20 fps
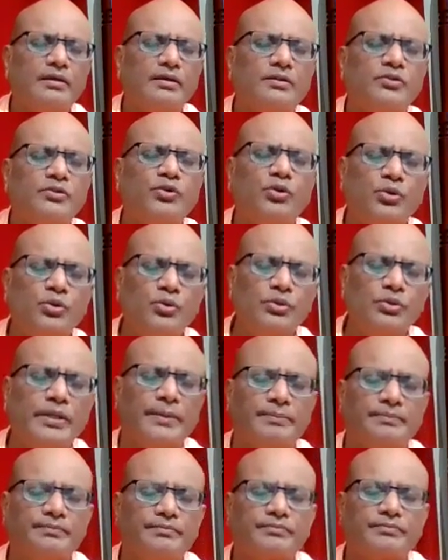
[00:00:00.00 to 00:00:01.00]
Through
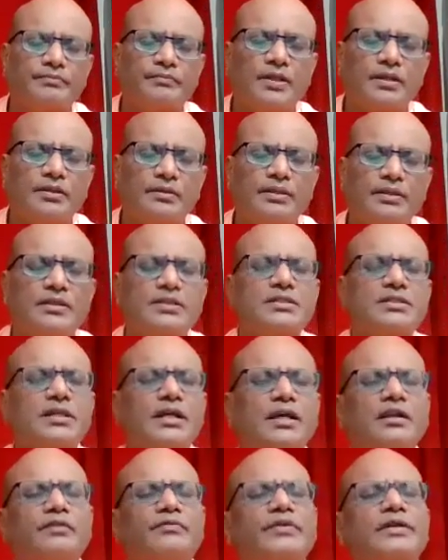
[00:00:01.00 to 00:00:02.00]
them, the
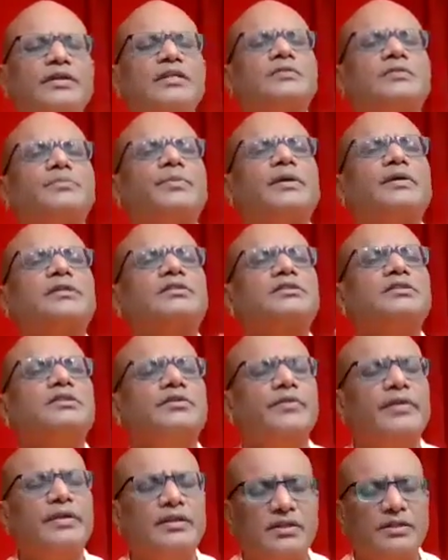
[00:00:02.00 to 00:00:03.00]
self is
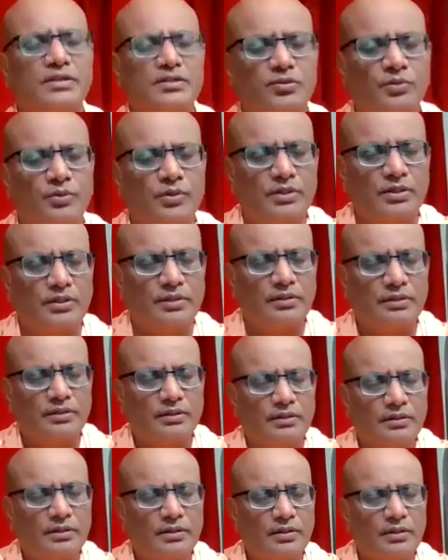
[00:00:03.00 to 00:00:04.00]
perceiving this world.
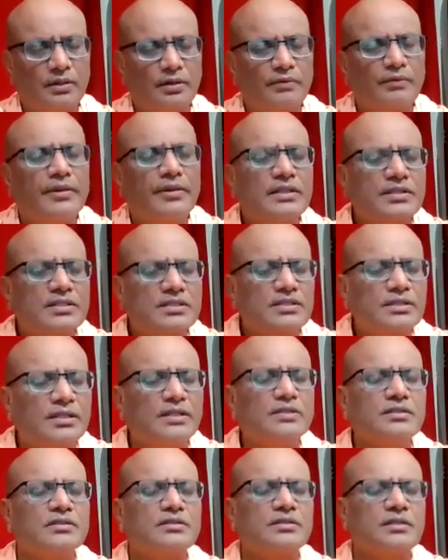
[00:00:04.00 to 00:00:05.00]
When the
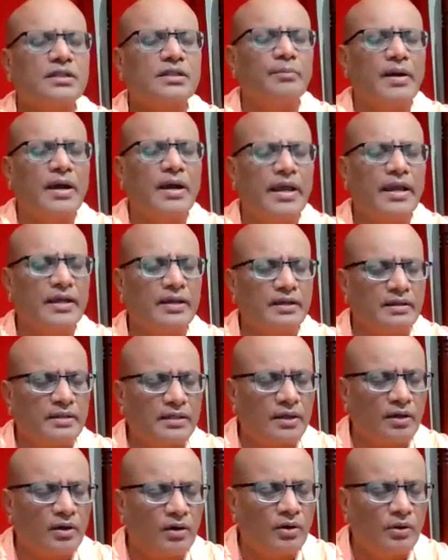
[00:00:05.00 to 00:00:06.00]
sense, the mind,
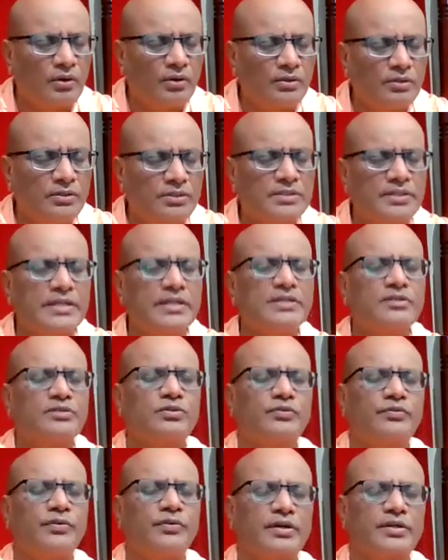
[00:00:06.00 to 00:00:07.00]
they all cease
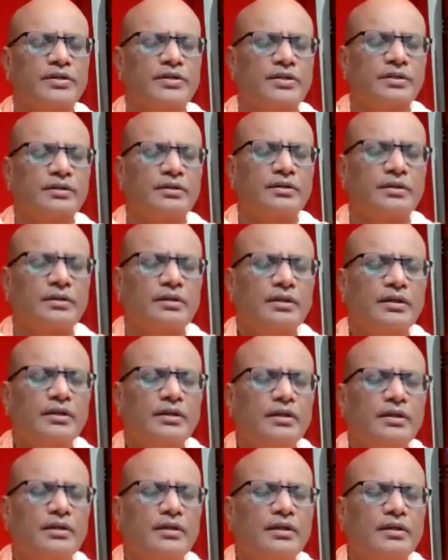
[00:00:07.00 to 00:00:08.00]
to function,
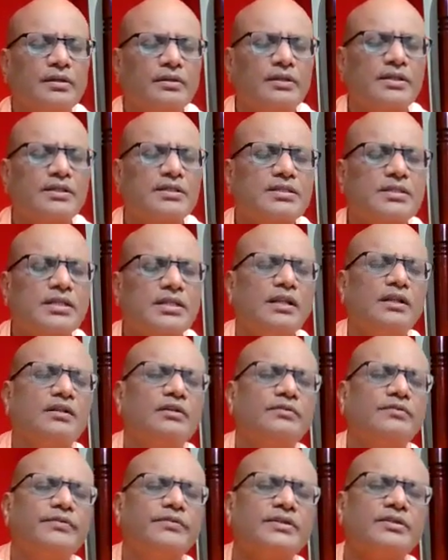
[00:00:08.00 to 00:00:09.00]
the
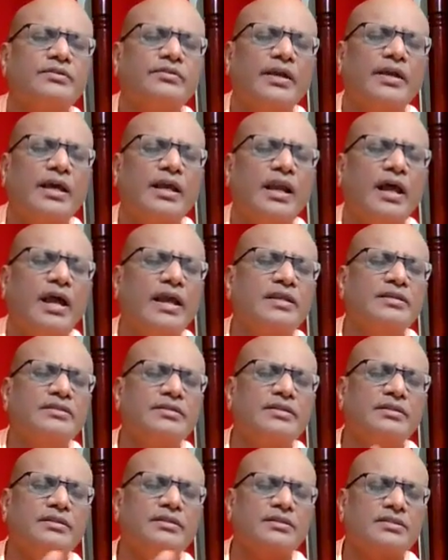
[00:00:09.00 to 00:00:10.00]
self is
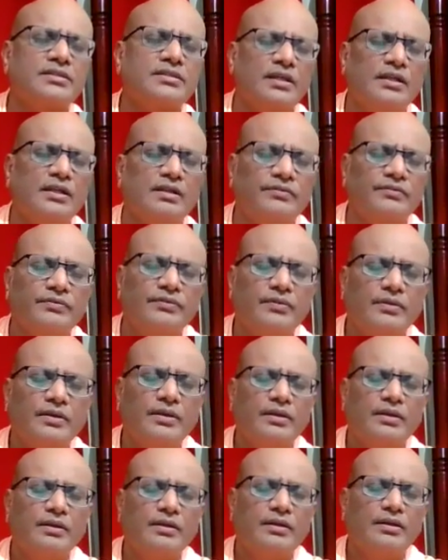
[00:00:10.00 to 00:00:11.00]
realizing the self,
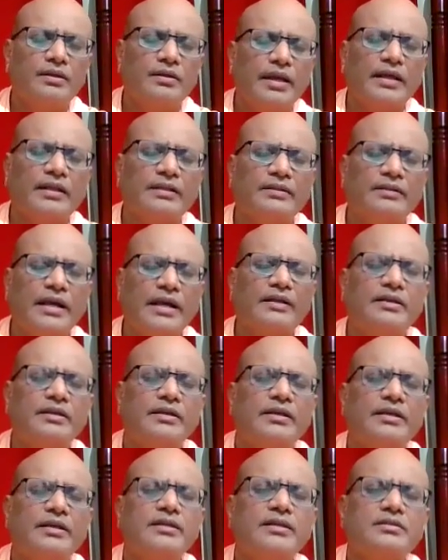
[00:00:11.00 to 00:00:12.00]
and that
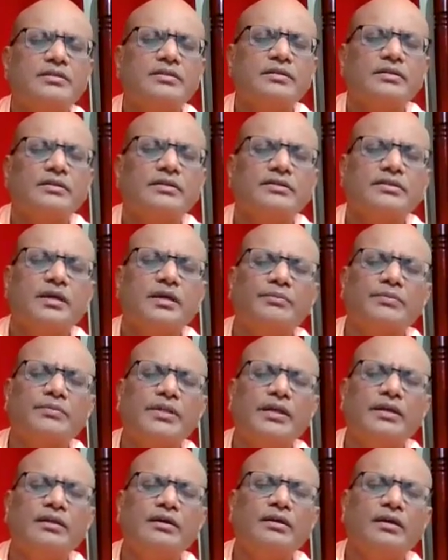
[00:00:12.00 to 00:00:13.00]
is
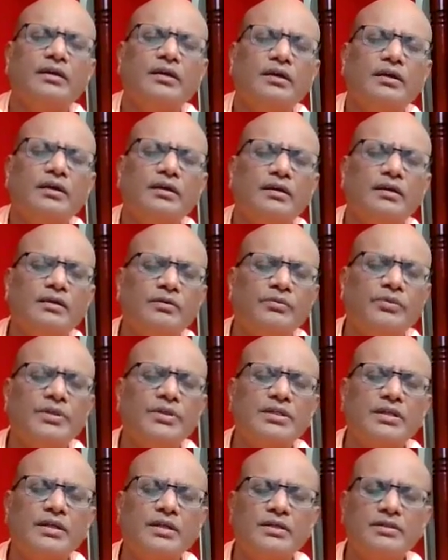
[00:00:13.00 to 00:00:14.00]
something
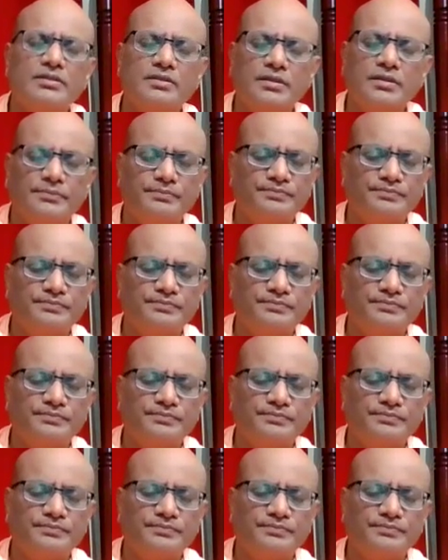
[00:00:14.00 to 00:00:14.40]
which is